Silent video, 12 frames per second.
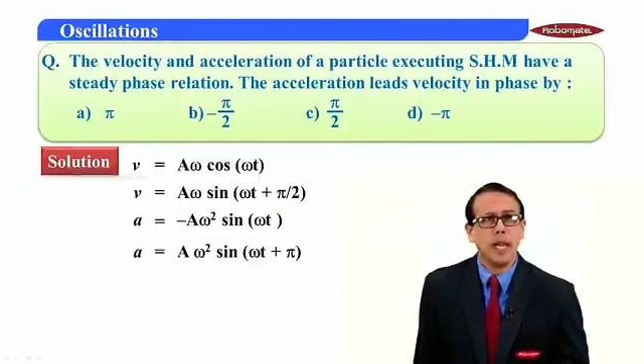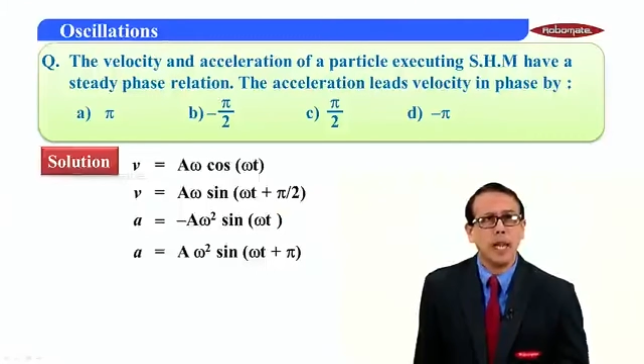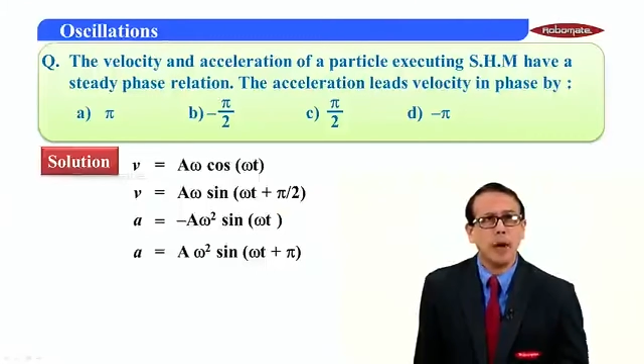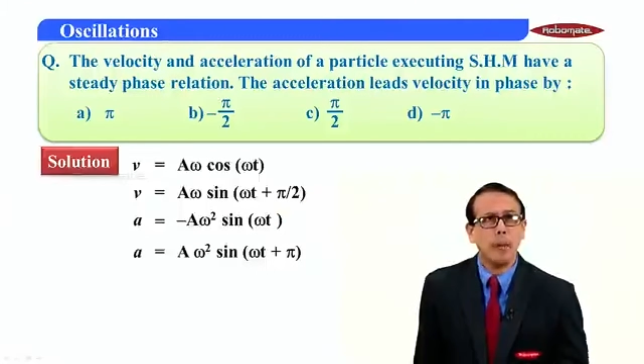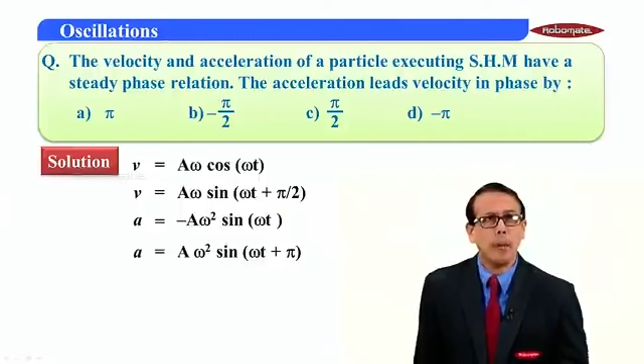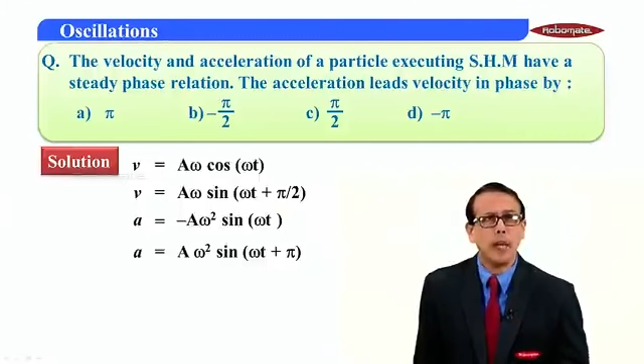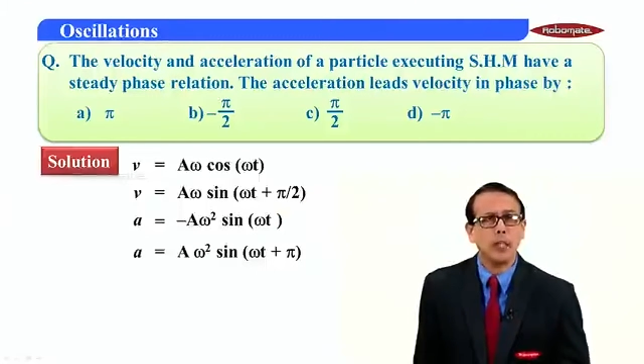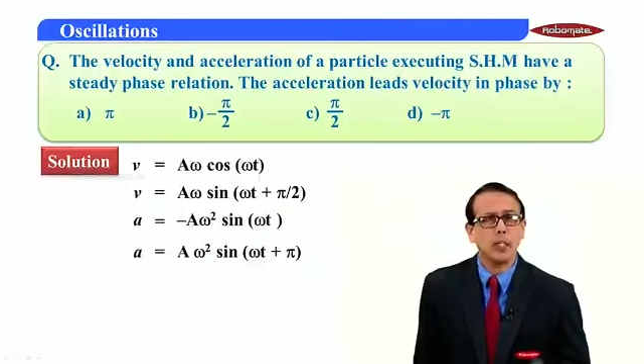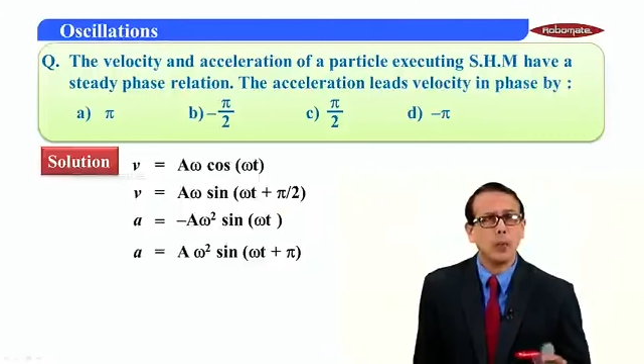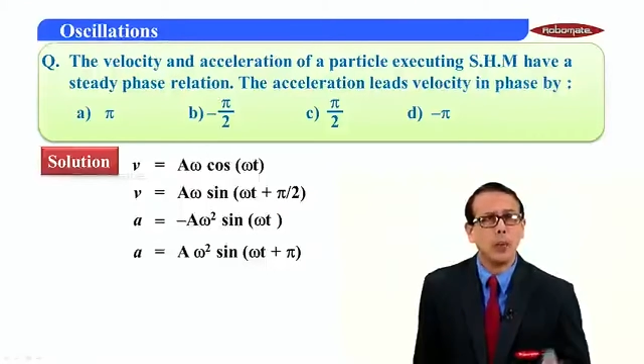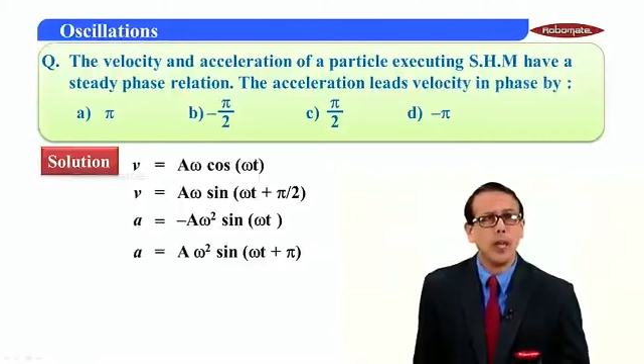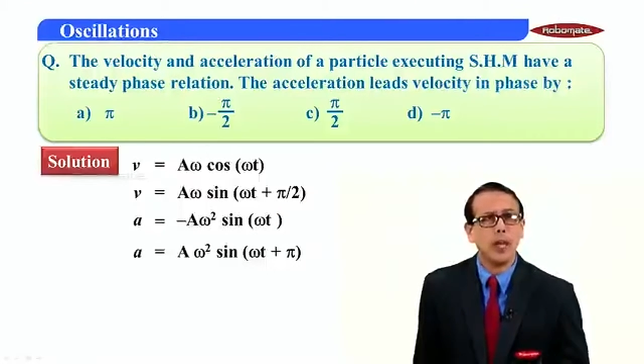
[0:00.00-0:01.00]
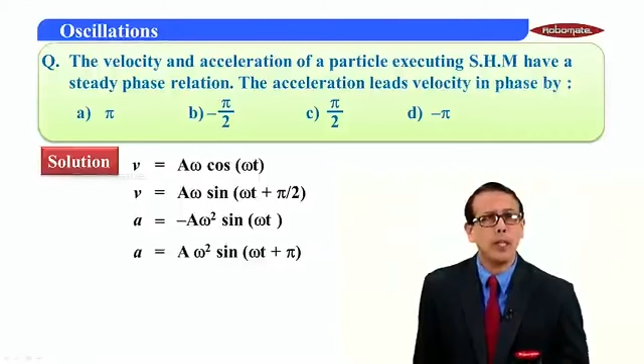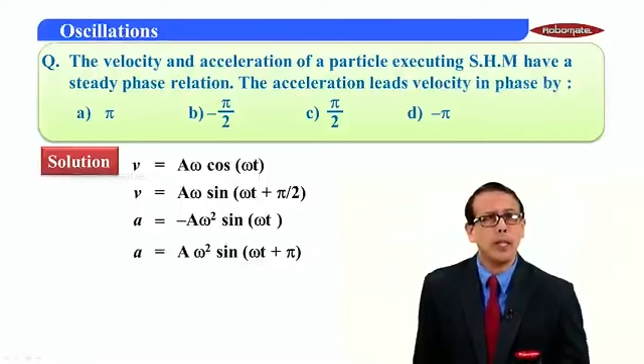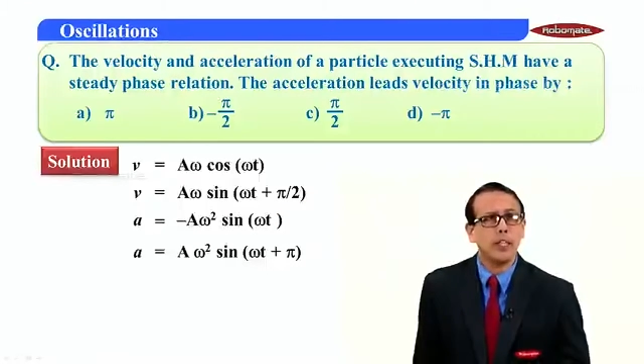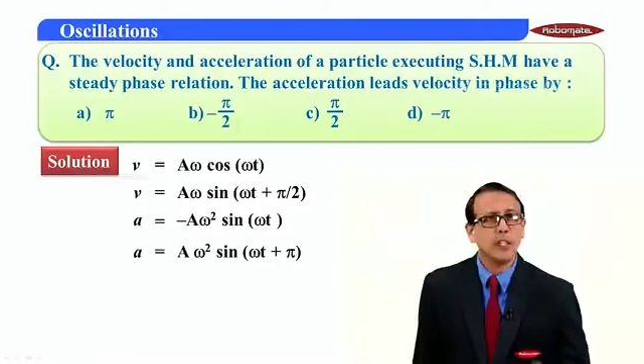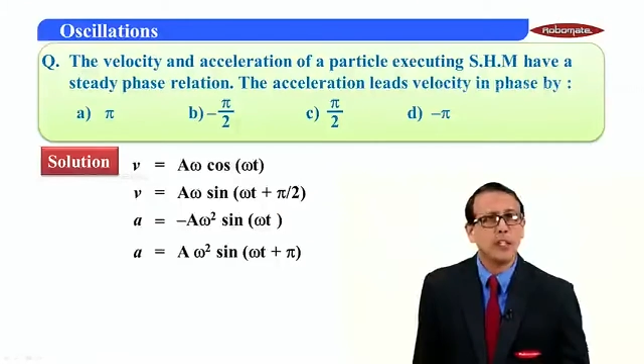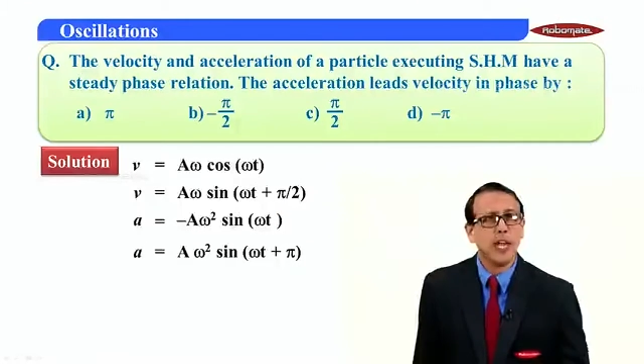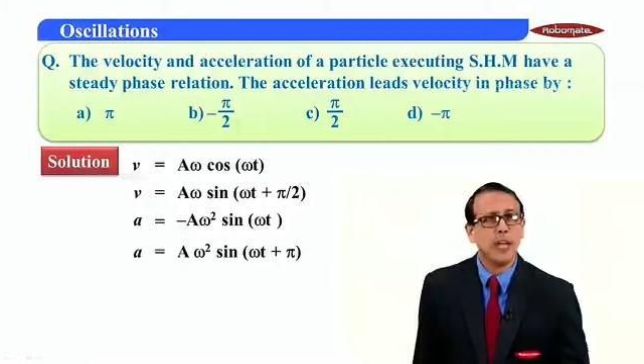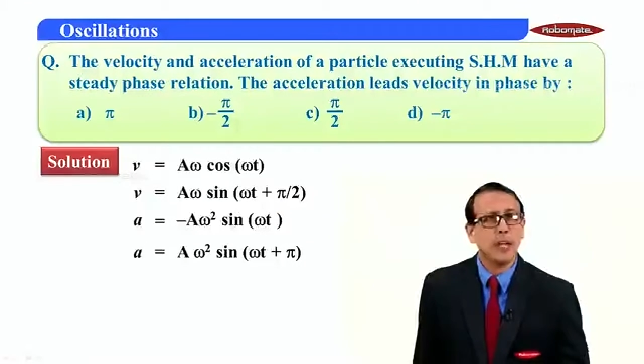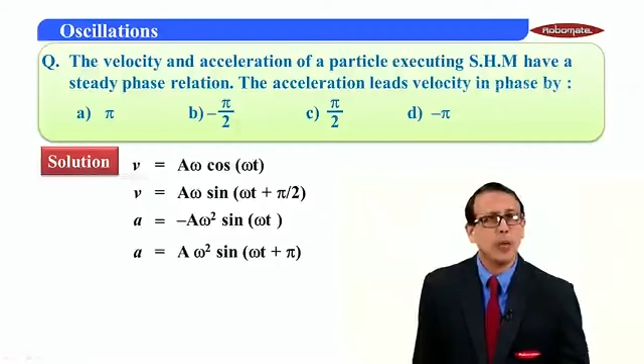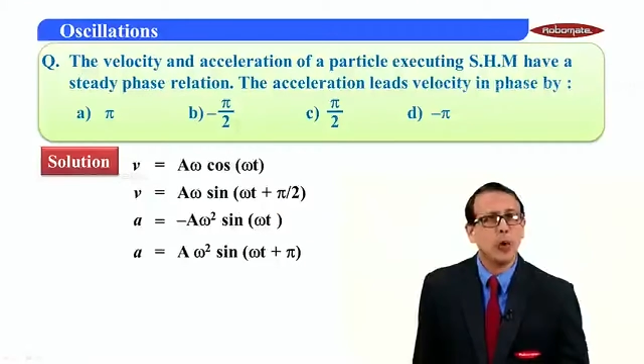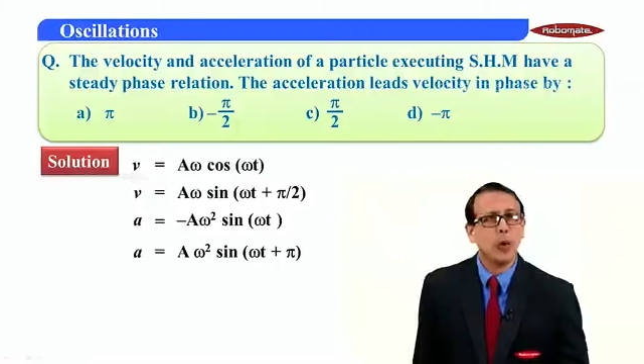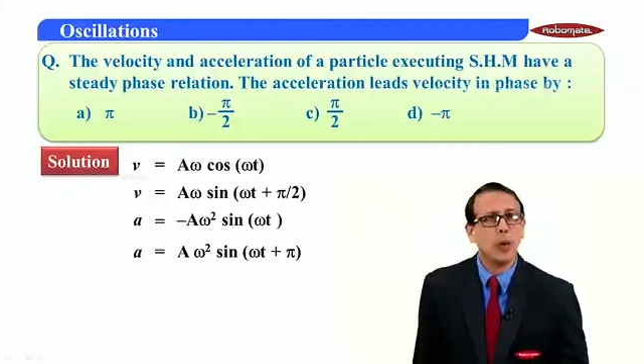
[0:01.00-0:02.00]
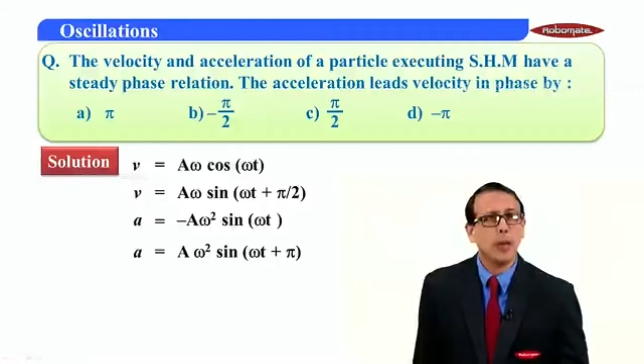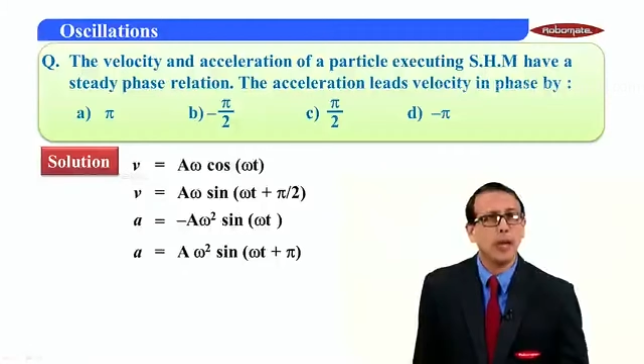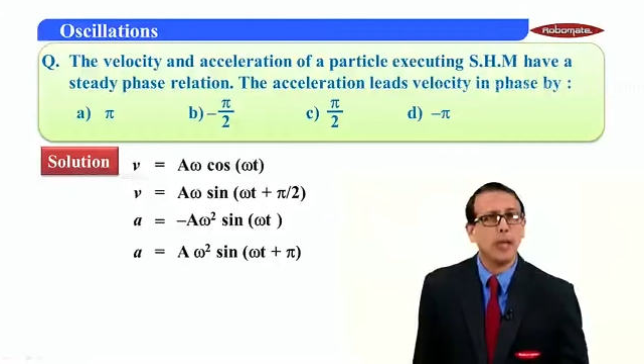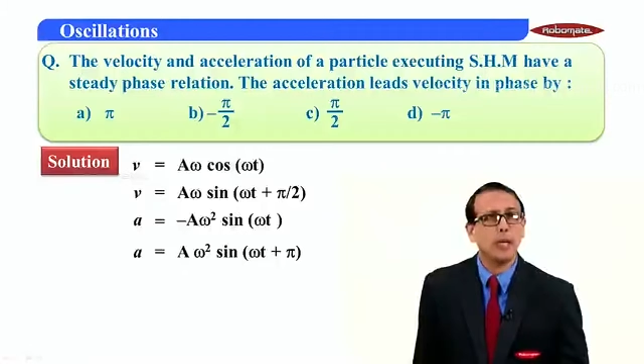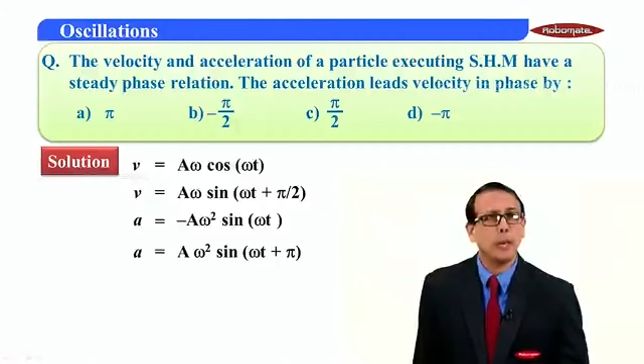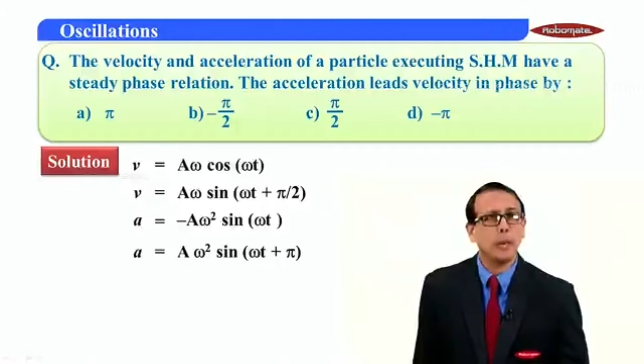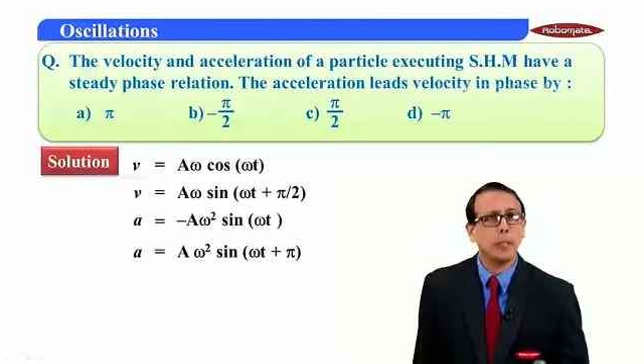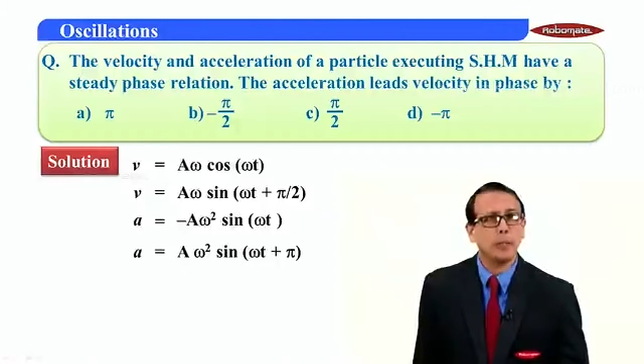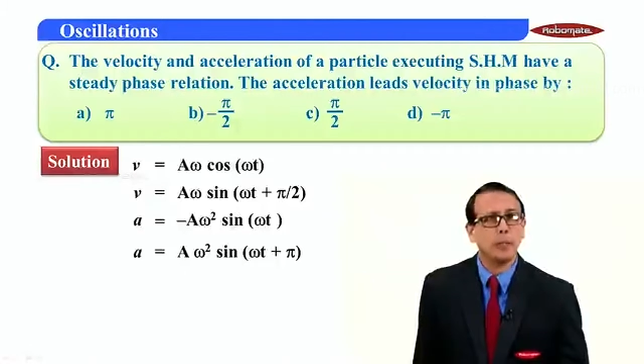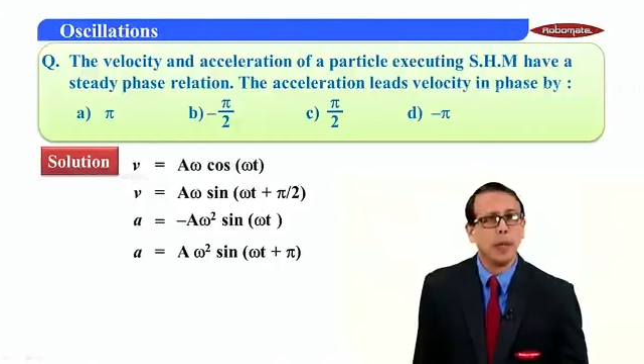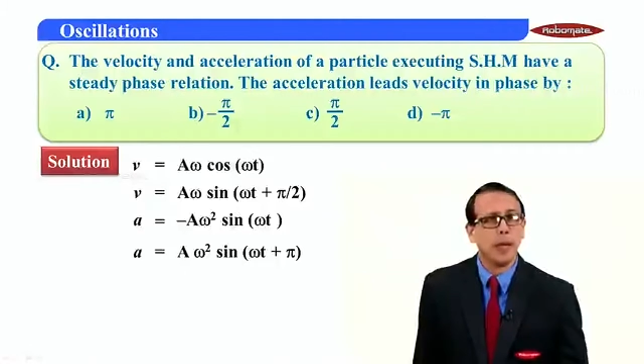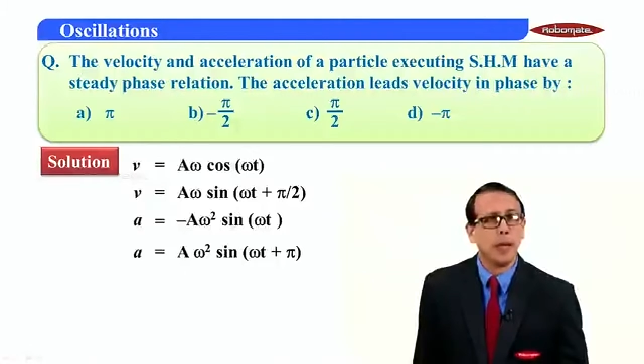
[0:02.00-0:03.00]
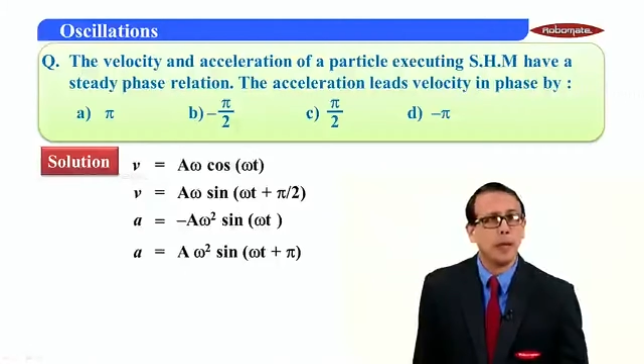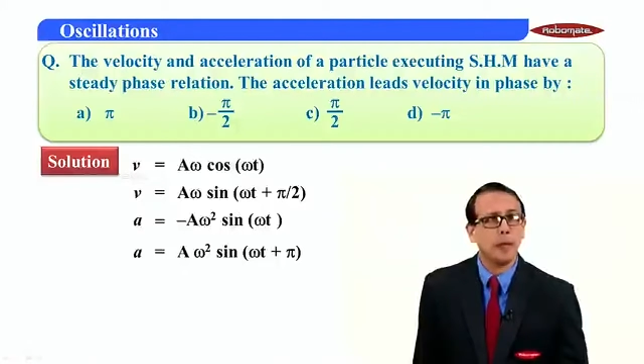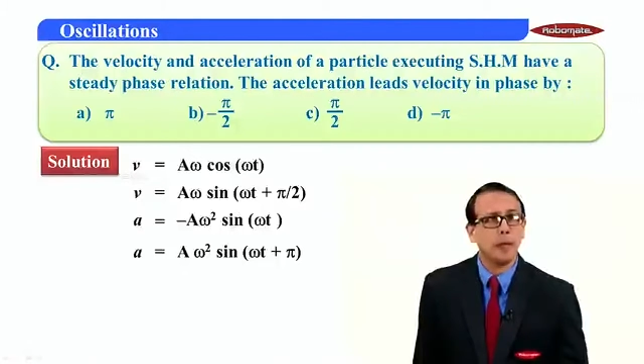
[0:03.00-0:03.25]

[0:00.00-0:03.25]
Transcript: a omega square sin omega t plus pi.